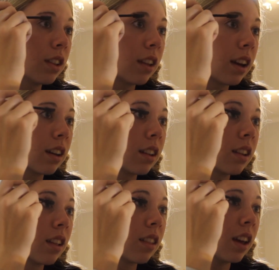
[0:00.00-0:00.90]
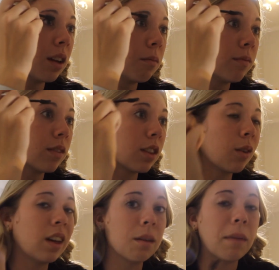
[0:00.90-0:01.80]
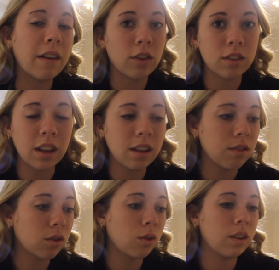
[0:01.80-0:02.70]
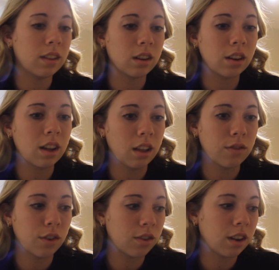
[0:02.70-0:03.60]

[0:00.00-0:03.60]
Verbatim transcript: is like the same. So his, my first day of school is literally his first